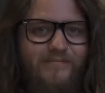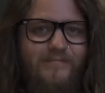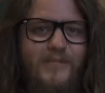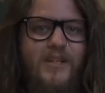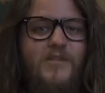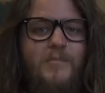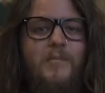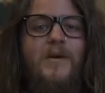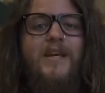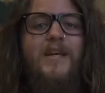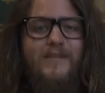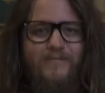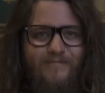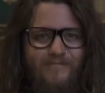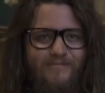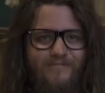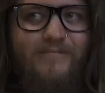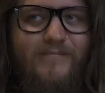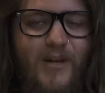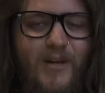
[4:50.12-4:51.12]
It's me.
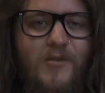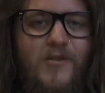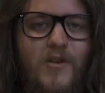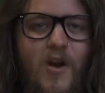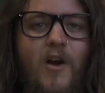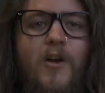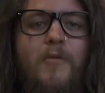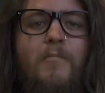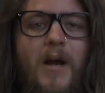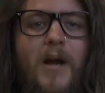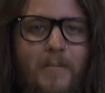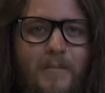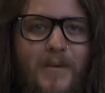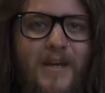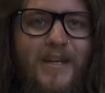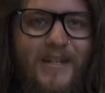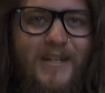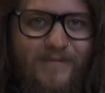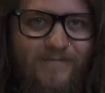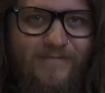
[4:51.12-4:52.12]
I was talking about
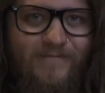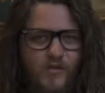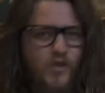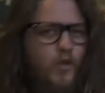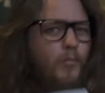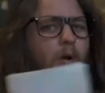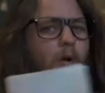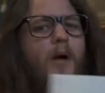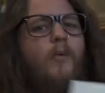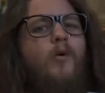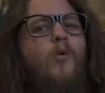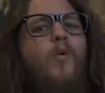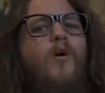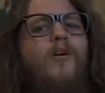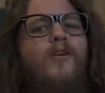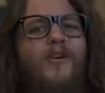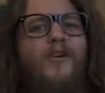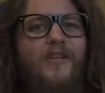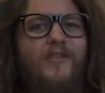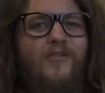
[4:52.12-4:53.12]
me. So you're probably
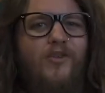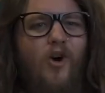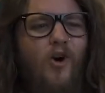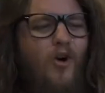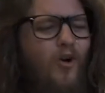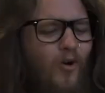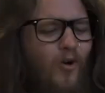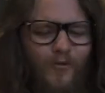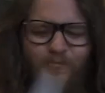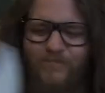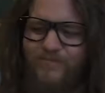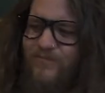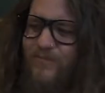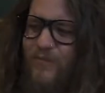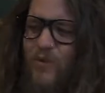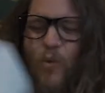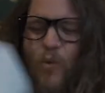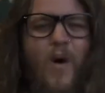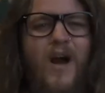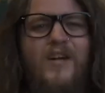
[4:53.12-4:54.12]
wondering, Carl,
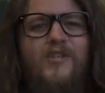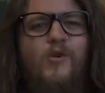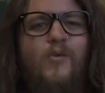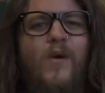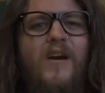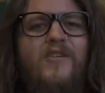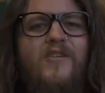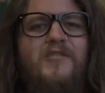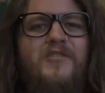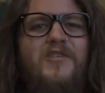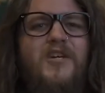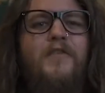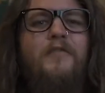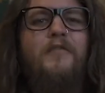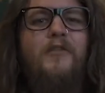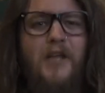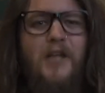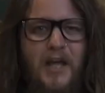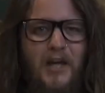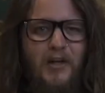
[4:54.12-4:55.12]
why'd you write yourself a
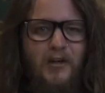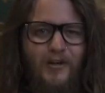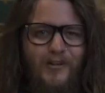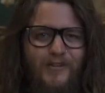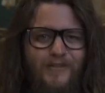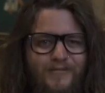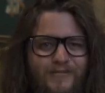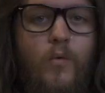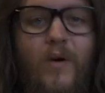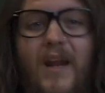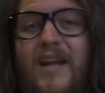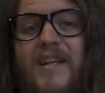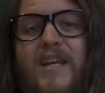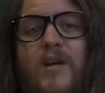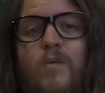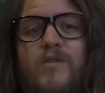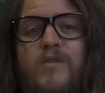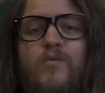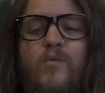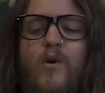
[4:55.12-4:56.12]
letter? What I
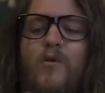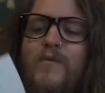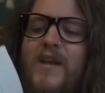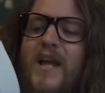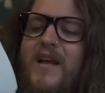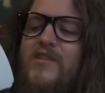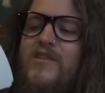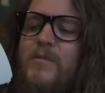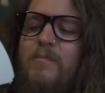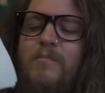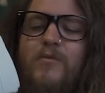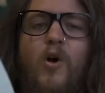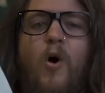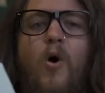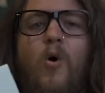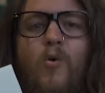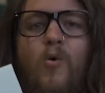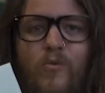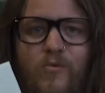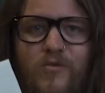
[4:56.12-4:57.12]
did was wrote down some
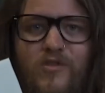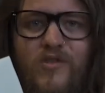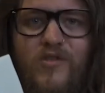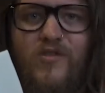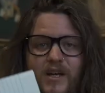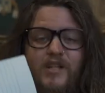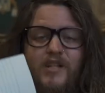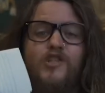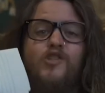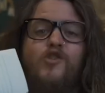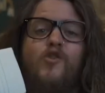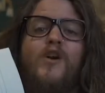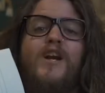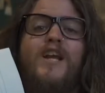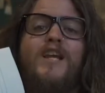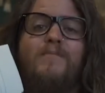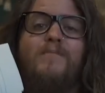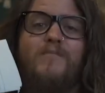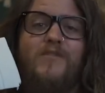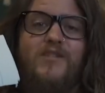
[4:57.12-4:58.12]
goals and
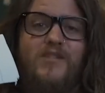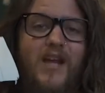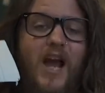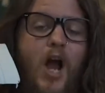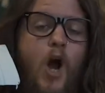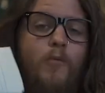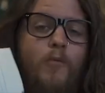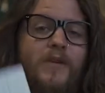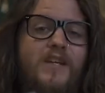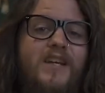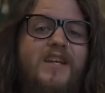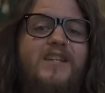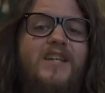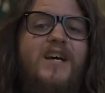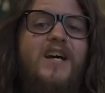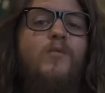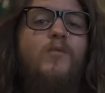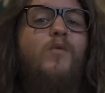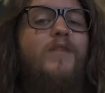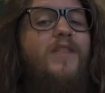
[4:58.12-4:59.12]
dreams I hope to get
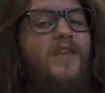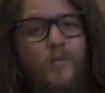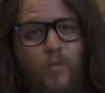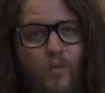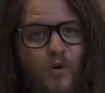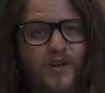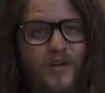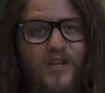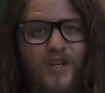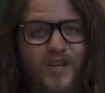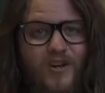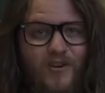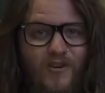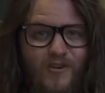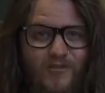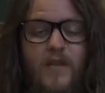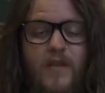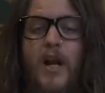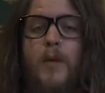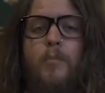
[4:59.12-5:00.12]
done within one
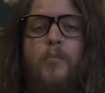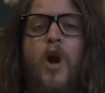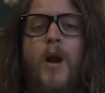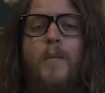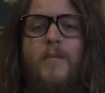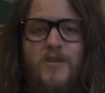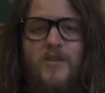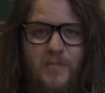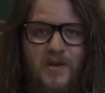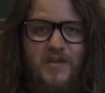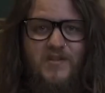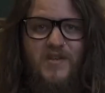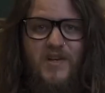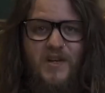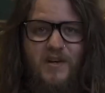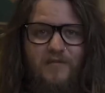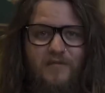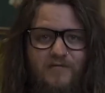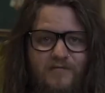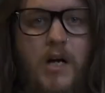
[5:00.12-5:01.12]
year. Then I promised
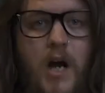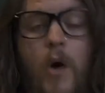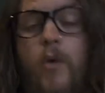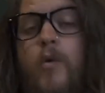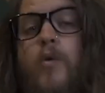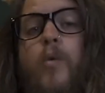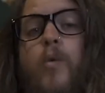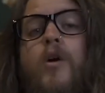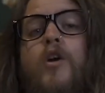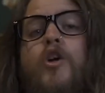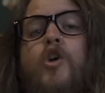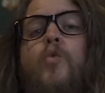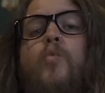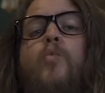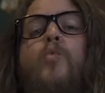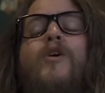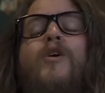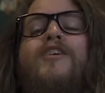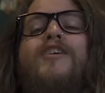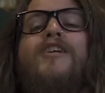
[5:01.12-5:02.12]
myself I would work
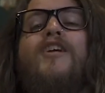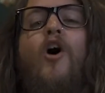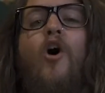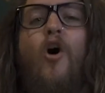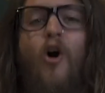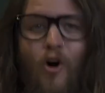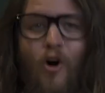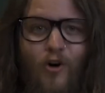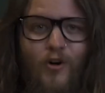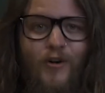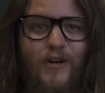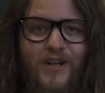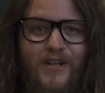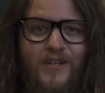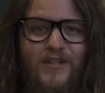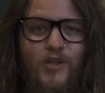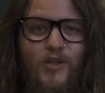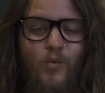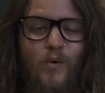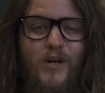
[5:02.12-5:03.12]
really hard
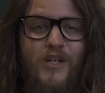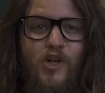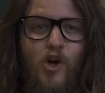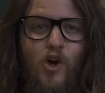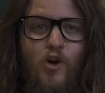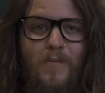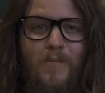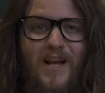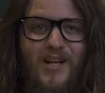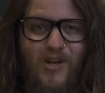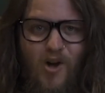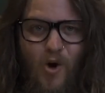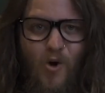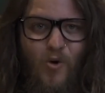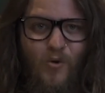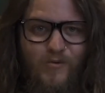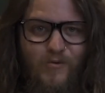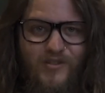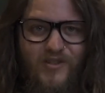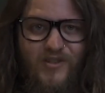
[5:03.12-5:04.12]
to reach all my
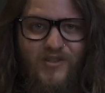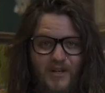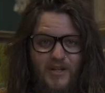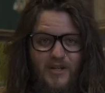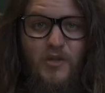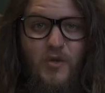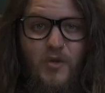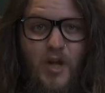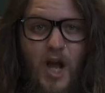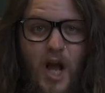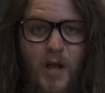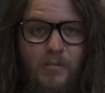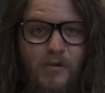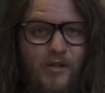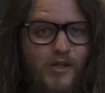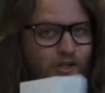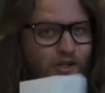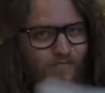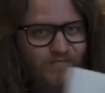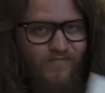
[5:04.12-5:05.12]
goals to
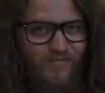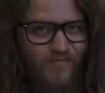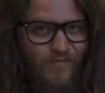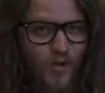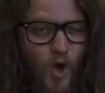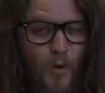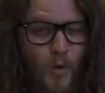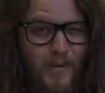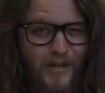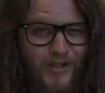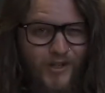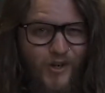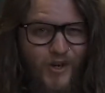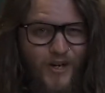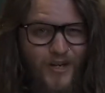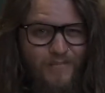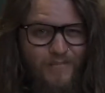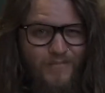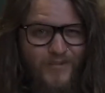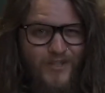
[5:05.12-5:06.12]
accomplish all my
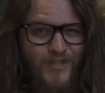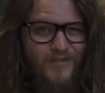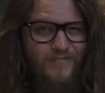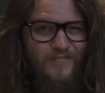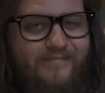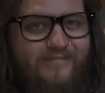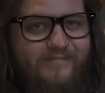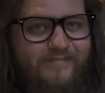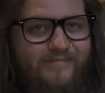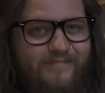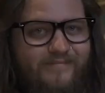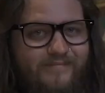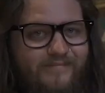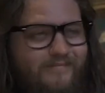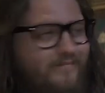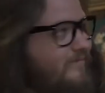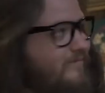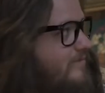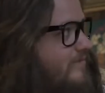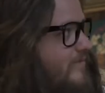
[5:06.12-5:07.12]
dreams. Hey,
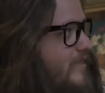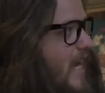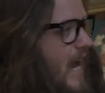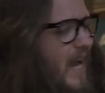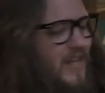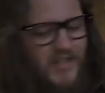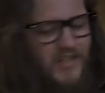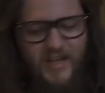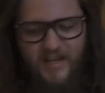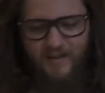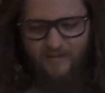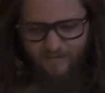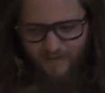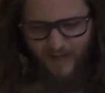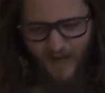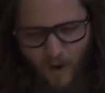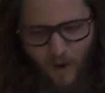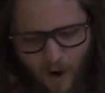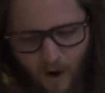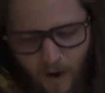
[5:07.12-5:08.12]
Carl. Cassie,
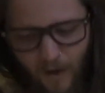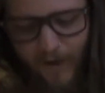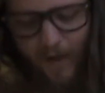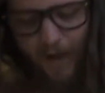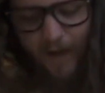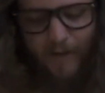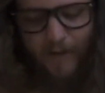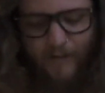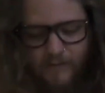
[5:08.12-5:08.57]
how are you?